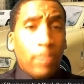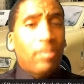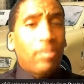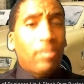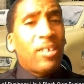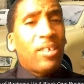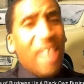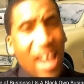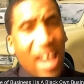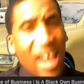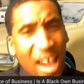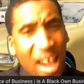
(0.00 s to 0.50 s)

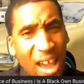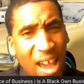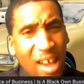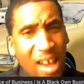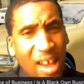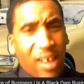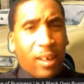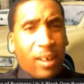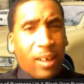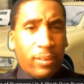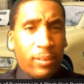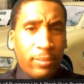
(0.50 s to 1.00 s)

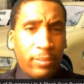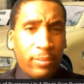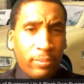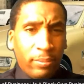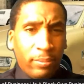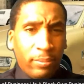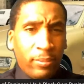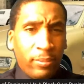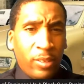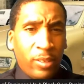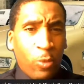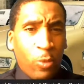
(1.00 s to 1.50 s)
Yeah.
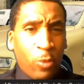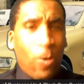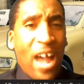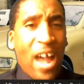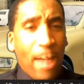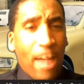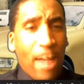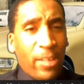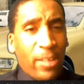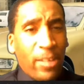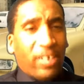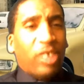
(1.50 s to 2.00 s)

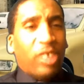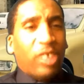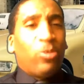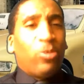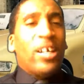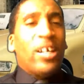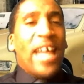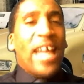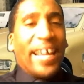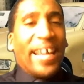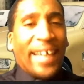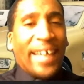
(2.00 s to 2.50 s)
Why? Because
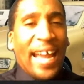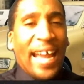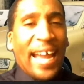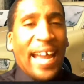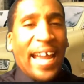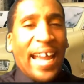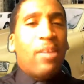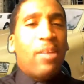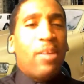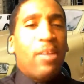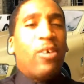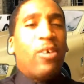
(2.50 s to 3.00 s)
when they
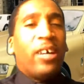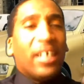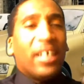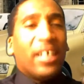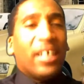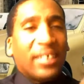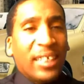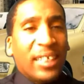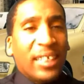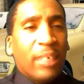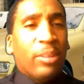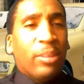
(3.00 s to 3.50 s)
came over here
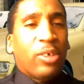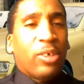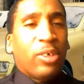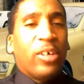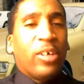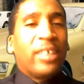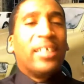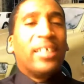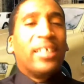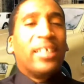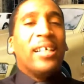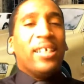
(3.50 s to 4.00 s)
as
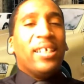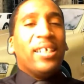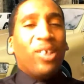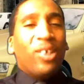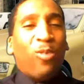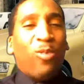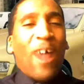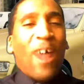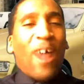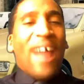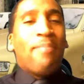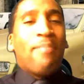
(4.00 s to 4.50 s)
immigrants, the
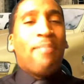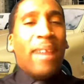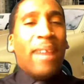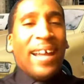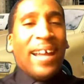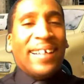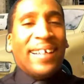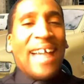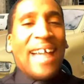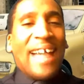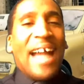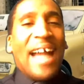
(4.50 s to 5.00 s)
white
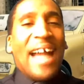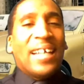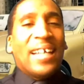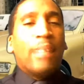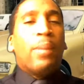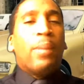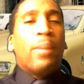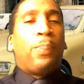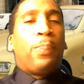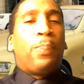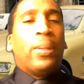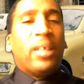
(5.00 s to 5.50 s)
man got them
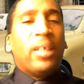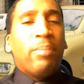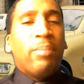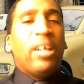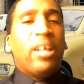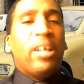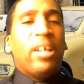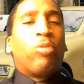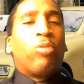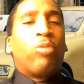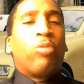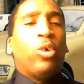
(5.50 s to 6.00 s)
and put them
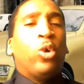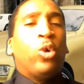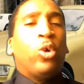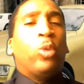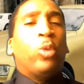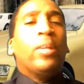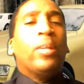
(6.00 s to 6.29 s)
in the room